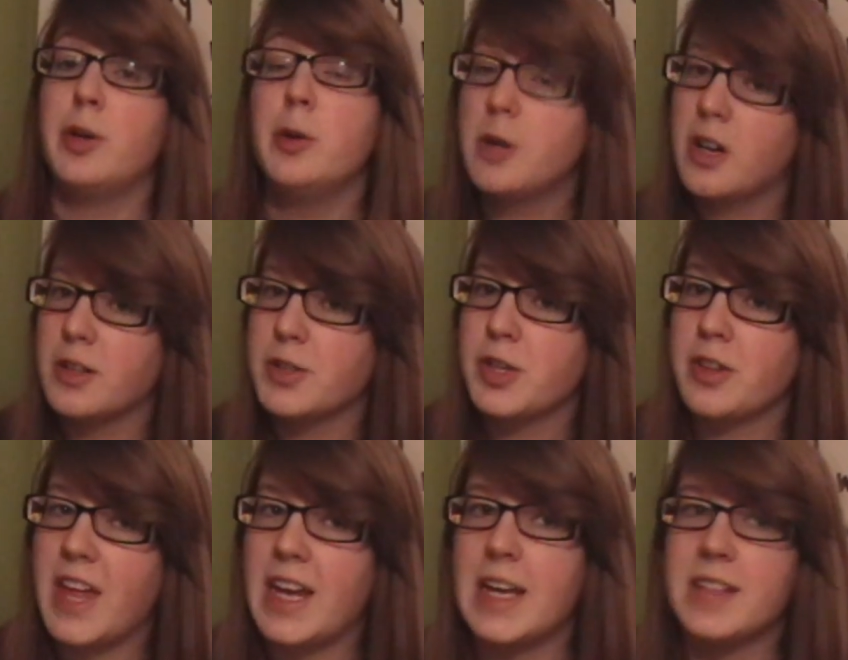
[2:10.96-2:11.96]
of Who culture
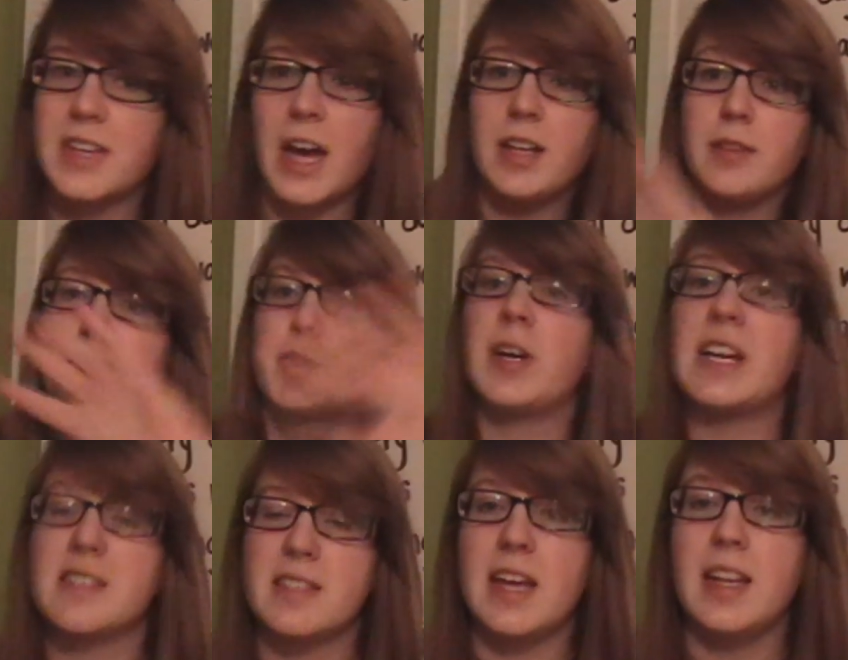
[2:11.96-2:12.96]
that has kind of
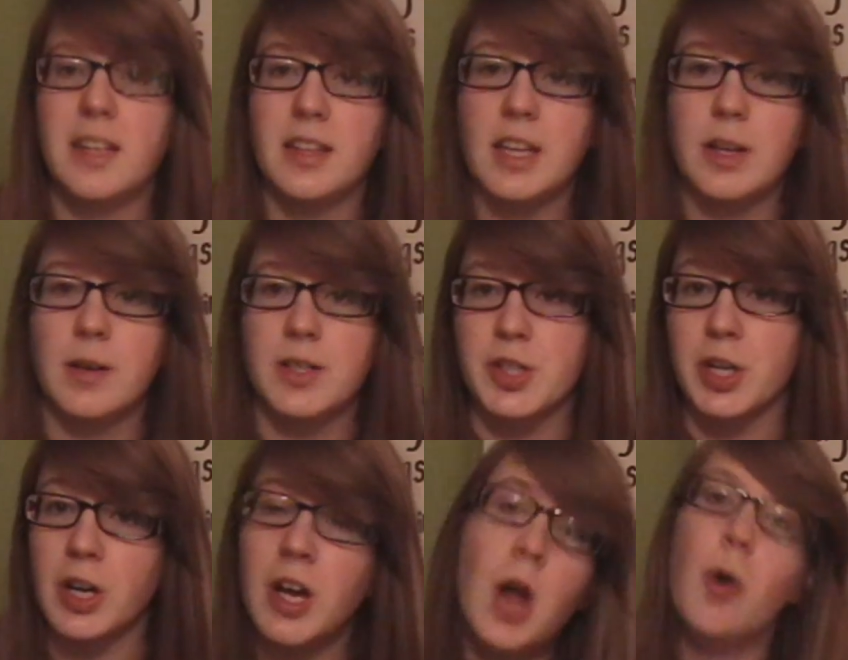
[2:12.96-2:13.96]
transcended
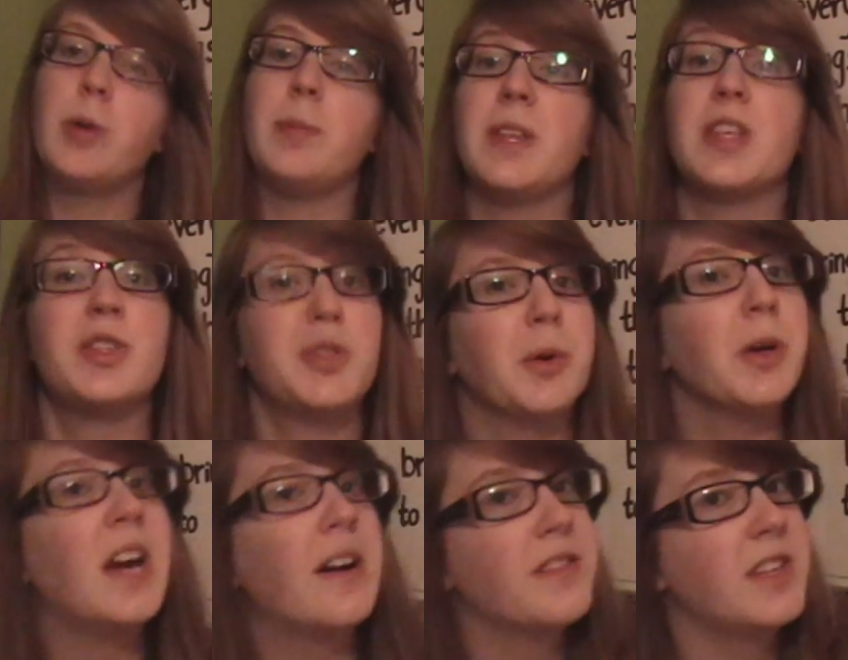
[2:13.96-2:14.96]
literature would be the
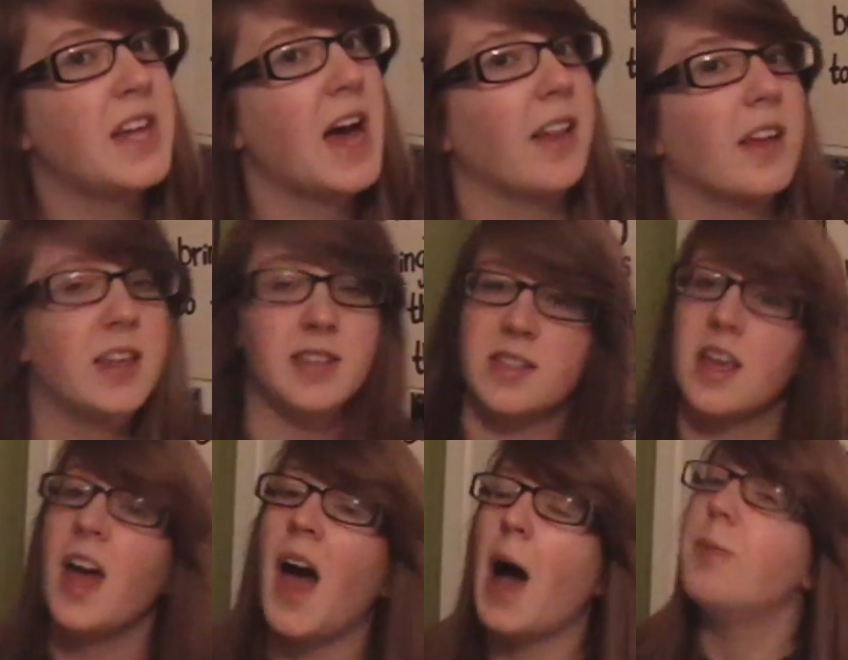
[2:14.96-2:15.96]
story of the Daleks.
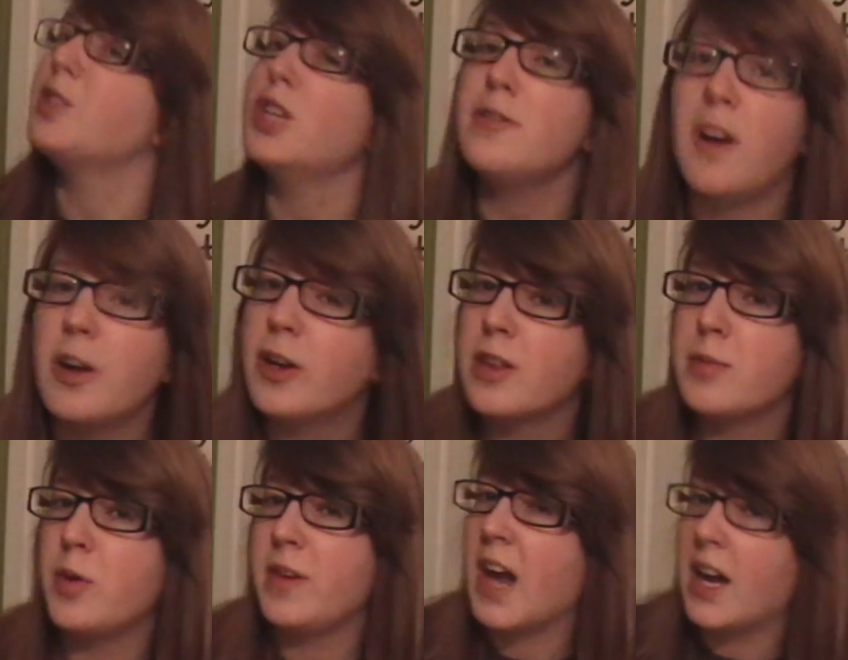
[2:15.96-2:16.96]
I'm sure you've all heard of the
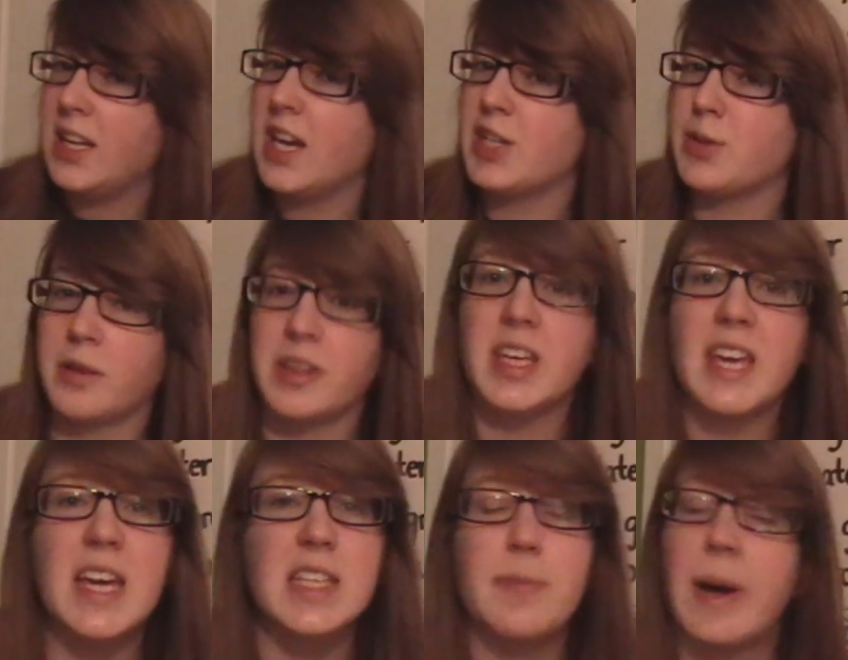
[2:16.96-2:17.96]
movie Honey, I Shrunk the
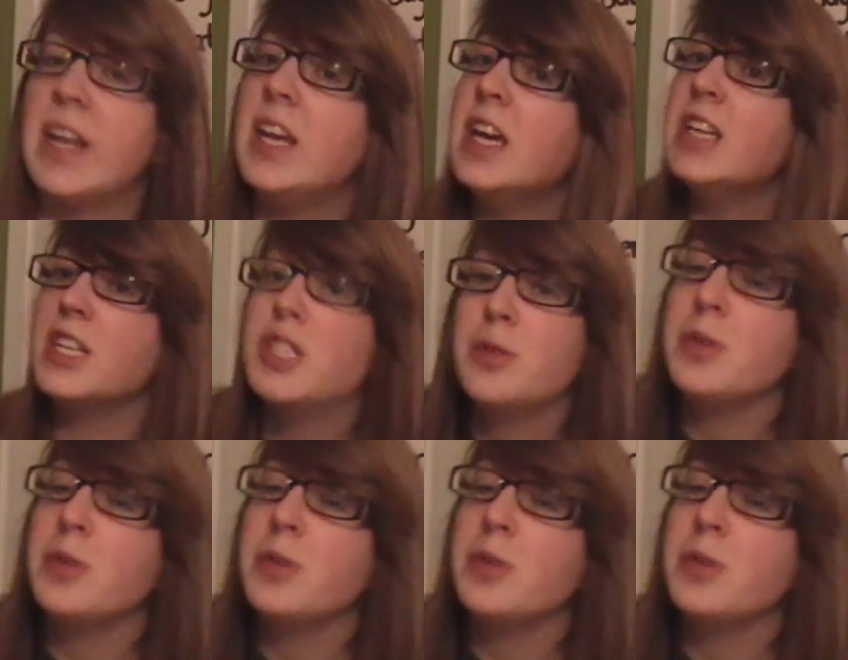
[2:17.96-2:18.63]
Kids, but did